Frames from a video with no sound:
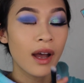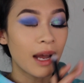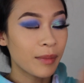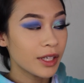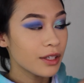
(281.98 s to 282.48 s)

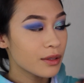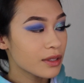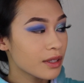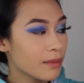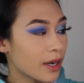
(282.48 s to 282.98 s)
I'm going to
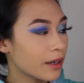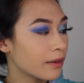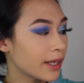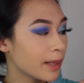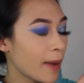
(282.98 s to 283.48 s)
use the
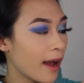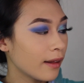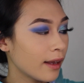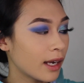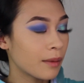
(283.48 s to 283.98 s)
Margarita
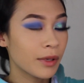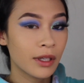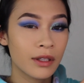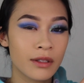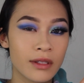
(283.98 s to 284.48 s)
palette, and I'm going
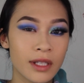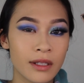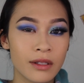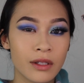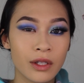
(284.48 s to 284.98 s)
to use
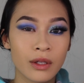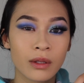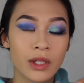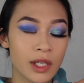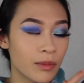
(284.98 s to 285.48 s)
these
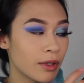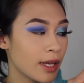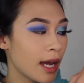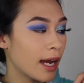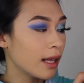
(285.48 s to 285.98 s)
two
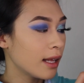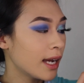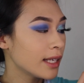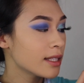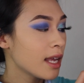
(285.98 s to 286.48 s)
shimmery
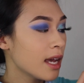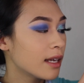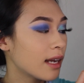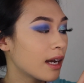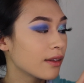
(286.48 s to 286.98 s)
highlights.
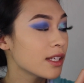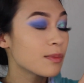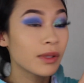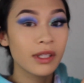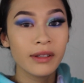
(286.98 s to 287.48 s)
Now this
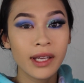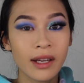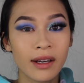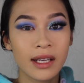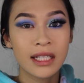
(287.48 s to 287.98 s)
blue
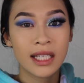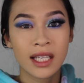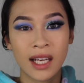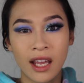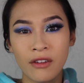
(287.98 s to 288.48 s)
here
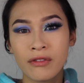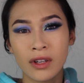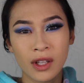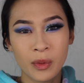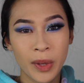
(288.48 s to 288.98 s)
isn't a
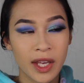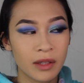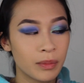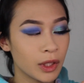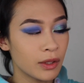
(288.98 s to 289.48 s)
full
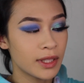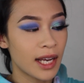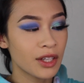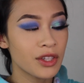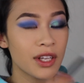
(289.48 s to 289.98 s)
opaque blue, it's
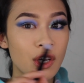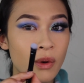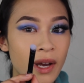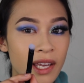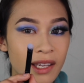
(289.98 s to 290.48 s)
actually
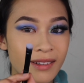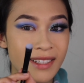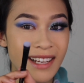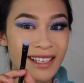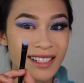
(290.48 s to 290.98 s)
quite
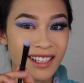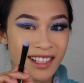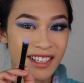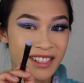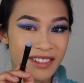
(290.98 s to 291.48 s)
iridescent.
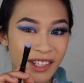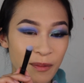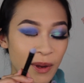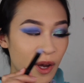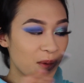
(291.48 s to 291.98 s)
It doesn't really
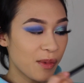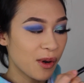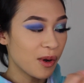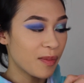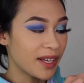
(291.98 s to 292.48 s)
pick up a
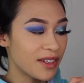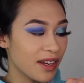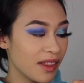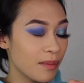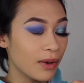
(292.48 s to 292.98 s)
whole bunch
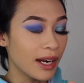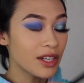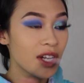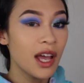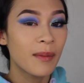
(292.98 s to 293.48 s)
on the
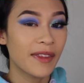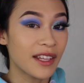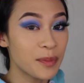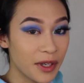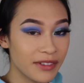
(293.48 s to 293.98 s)
brush, but
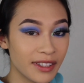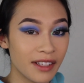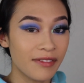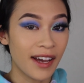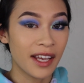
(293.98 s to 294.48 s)
that's
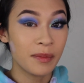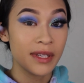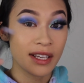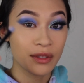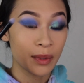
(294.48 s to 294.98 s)
perfectly fine
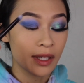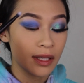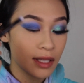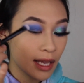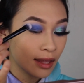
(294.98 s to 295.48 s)
because we're going
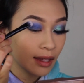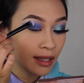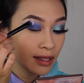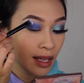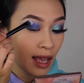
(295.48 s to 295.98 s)
to take
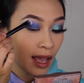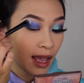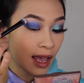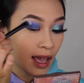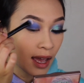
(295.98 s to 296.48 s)
this
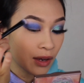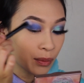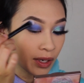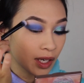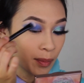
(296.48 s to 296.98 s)

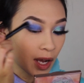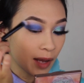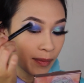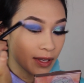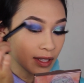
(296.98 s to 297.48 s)
and we're going to
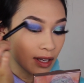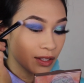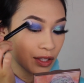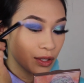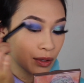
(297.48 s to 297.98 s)
pop this
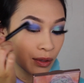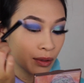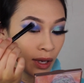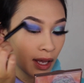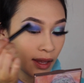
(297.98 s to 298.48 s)

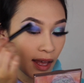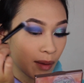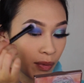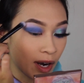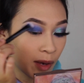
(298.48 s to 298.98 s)
onto
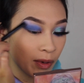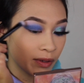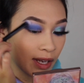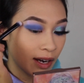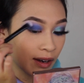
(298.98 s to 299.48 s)
that brow
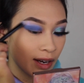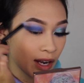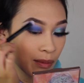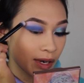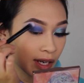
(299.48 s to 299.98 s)
bone
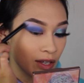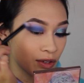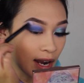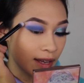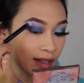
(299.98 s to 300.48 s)
area. We're gonna
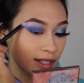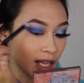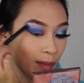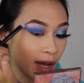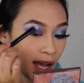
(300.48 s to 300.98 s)
drag this
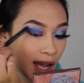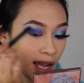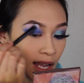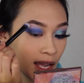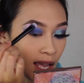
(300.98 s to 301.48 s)
up
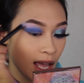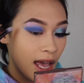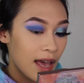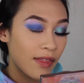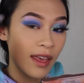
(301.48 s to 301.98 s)
high,
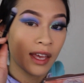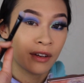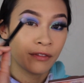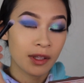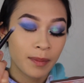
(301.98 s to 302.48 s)
and
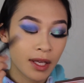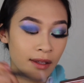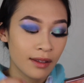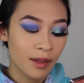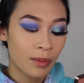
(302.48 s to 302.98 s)
then
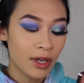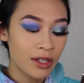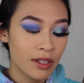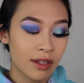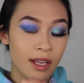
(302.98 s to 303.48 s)
flipping the
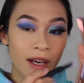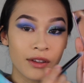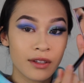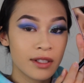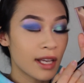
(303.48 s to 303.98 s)
brush to the
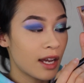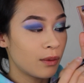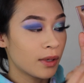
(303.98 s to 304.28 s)
other side,